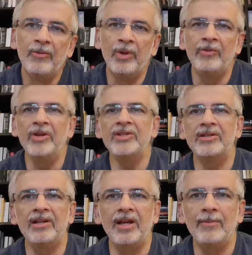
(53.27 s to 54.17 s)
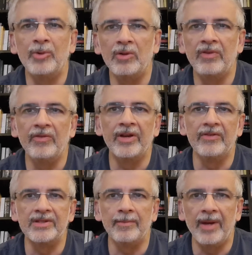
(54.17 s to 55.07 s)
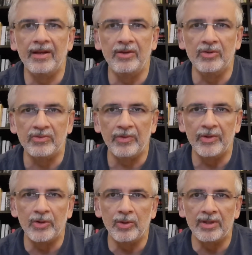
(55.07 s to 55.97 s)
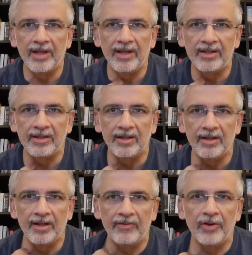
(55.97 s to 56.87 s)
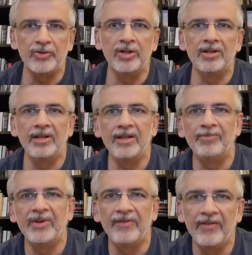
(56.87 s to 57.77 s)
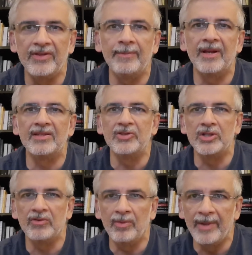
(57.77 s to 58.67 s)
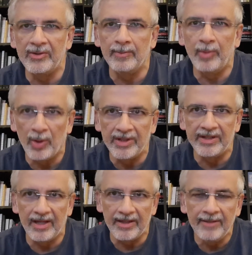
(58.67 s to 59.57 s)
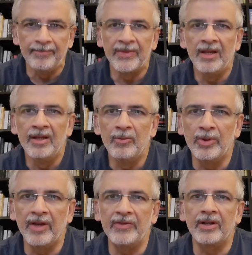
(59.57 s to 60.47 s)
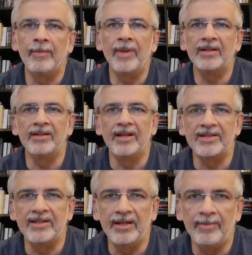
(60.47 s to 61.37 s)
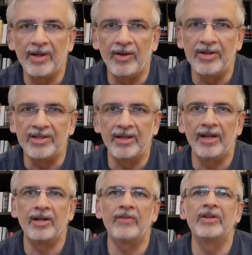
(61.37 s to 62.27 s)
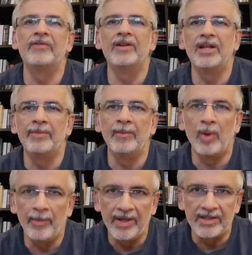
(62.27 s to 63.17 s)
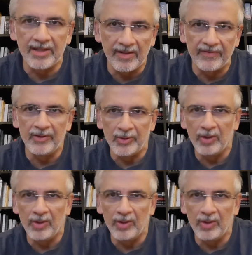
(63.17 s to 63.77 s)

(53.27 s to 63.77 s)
When we reached Delhi airport, we were given some bad news. We were told that uh, unfortunately, the 50 passengers who were meant to board in Delhi would have to come back the next day because the aircraft had filled up in Bombay itself due to